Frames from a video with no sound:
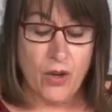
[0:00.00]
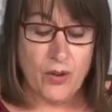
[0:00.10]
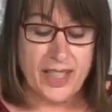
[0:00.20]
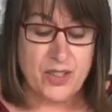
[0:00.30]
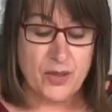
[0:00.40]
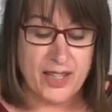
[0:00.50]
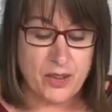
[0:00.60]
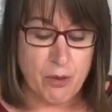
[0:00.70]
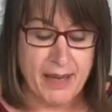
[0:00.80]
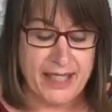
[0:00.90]
Okay, so
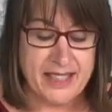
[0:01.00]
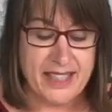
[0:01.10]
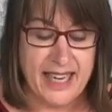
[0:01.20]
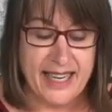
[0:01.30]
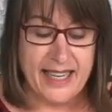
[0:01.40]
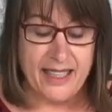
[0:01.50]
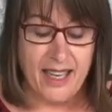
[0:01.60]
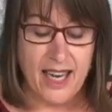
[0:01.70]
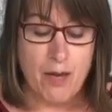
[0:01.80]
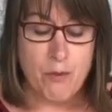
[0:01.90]
let's go back to A.
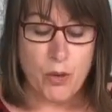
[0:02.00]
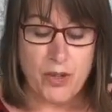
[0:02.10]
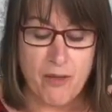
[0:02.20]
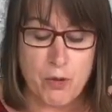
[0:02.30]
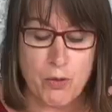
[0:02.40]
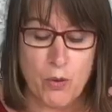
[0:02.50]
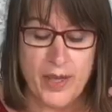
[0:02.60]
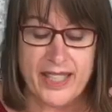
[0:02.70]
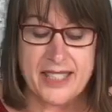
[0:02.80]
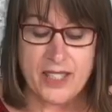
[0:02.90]
I am more comfortable
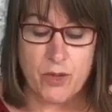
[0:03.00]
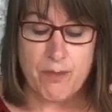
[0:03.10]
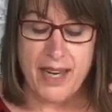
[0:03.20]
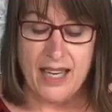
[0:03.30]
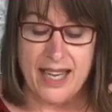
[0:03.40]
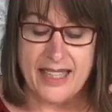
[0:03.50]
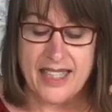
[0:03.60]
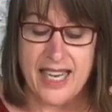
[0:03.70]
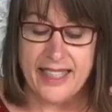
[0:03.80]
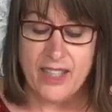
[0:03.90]
when I sit with my
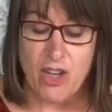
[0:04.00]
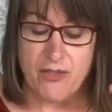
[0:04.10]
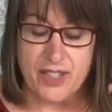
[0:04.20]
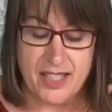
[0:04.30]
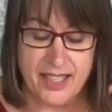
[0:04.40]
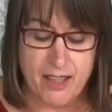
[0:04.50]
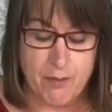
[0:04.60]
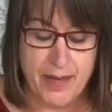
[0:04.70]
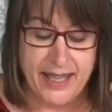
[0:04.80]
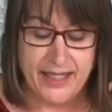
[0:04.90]
legs hanging off the side of the
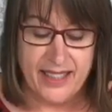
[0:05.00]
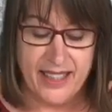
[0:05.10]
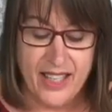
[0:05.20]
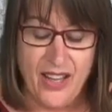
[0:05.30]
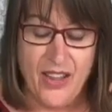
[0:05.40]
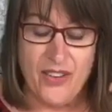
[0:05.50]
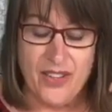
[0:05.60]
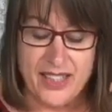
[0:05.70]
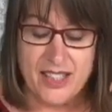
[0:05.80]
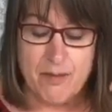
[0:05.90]
bed.
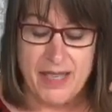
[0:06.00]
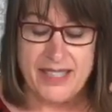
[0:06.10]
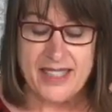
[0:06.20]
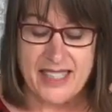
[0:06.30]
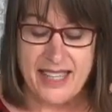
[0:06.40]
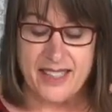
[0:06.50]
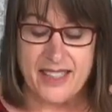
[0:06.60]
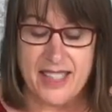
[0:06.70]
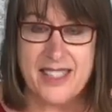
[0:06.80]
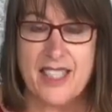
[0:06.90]
This makes
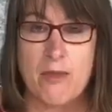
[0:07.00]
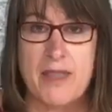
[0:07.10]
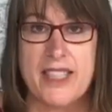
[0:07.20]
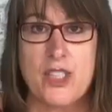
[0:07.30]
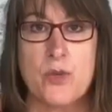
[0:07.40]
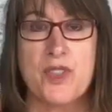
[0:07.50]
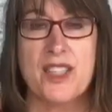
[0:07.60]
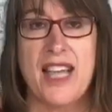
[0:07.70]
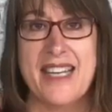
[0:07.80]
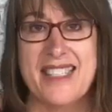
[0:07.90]
sense, doesn't it? Because with
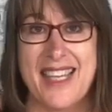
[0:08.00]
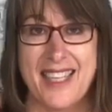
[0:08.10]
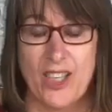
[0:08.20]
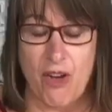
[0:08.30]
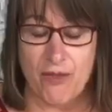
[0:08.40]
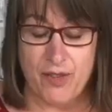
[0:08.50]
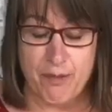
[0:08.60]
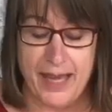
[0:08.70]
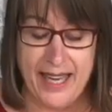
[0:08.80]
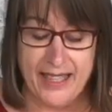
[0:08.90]
the legs hanging off the
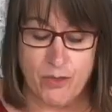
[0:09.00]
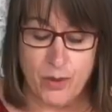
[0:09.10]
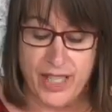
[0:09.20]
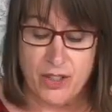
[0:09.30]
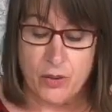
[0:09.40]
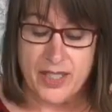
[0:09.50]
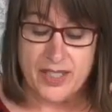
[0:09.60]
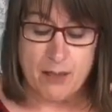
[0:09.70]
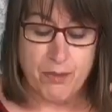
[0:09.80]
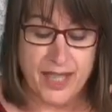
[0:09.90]
bed, it would
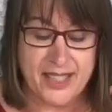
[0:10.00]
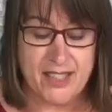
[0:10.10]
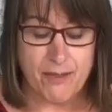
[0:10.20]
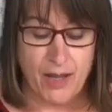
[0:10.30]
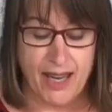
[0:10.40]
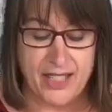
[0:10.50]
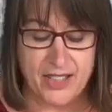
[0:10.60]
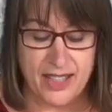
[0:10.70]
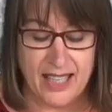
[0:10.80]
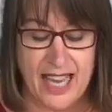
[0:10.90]
increase the blood supply
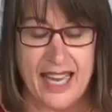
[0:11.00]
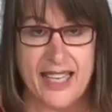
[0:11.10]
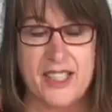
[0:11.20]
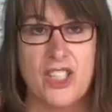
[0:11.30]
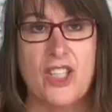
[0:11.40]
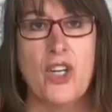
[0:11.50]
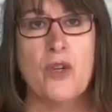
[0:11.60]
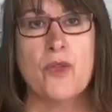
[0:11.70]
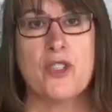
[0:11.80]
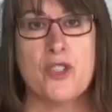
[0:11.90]
to the legs
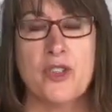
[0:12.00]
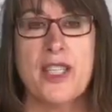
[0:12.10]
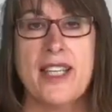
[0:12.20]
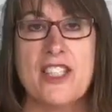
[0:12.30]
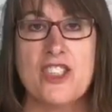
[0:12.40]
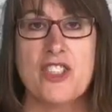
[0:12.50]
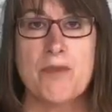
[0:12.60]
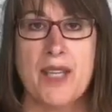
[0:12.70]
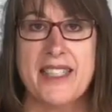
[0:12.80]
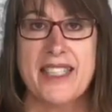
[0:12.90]
with the circulation
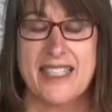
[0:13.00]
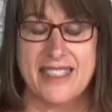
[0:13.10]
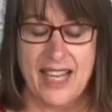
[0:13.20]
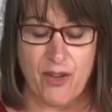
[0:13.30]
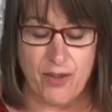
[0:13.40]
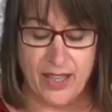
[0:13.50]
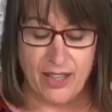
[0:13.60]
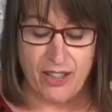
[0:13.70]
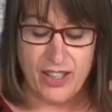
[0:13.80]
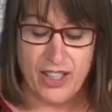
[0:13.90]
of blood getting down
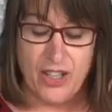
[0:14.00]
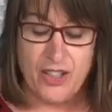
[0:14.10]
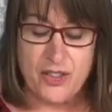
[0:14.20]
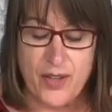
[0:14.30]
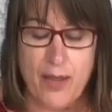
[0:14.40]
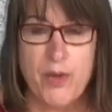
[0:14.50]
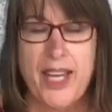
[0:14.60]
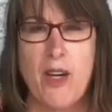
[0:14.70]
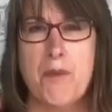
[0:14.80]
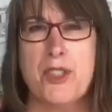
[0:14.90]
there. So that
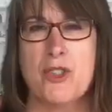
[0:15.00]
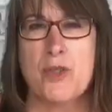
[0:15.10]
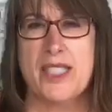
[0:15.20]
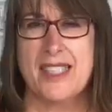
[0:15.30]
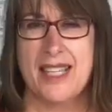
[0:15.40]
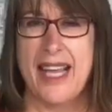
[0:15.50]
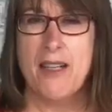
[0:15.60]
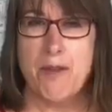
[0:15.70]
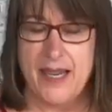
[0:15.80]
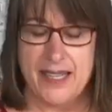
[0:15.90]
would help decrease
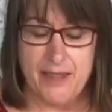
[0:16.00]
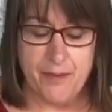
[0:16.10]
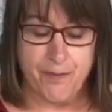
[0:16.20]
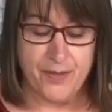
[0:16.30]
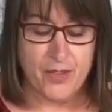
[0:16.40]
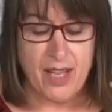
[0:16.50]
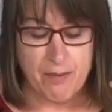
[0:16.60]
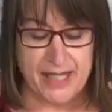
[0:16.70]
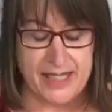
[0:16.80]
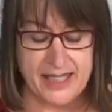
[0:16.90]
leg pain. So
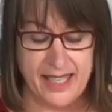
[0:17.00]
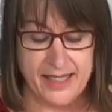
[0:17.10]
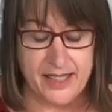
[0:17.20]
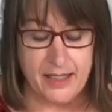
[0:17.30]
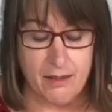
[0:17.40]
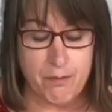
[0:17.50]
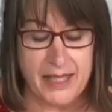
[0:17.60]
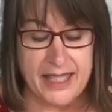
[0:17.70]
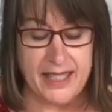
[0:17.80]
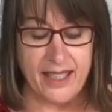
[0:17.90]
that makes sense.
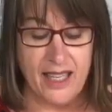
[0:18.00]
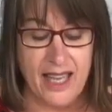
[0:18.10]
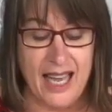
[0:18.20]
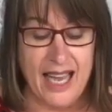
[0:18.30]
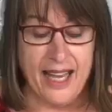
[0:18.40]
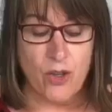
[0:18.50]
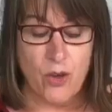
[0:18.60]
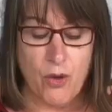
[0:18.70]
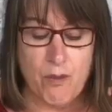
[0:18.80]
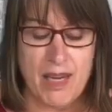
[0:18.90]
B, at
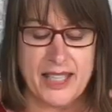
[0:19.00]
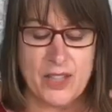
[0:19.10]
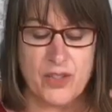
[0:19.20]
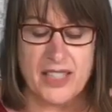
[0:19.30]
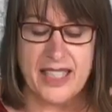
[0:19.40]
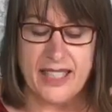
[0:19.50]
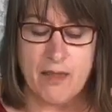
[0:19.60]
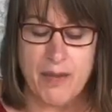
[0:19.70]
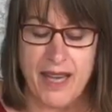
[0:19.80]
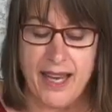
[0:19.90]
home, I use a
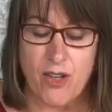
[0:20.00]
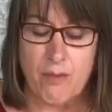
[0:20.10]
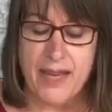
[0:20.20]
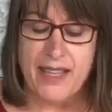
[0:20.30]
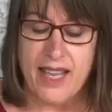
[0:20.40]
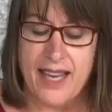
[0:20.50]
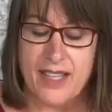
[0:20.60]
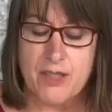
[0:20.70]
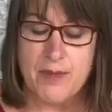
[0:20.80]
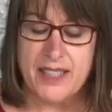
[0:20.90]
heating pad on my
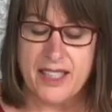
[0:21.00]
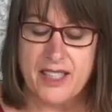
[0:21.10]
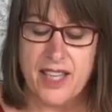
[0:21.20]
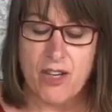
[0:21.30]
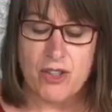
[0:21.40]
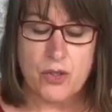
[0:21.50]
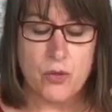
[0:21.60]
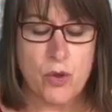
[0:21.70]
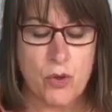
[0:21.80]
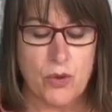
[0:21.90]
legs because they are
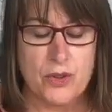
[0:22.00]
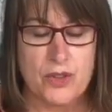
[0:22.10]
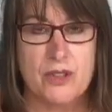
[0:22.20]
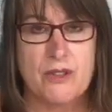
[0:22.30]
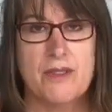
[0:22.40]
so cold.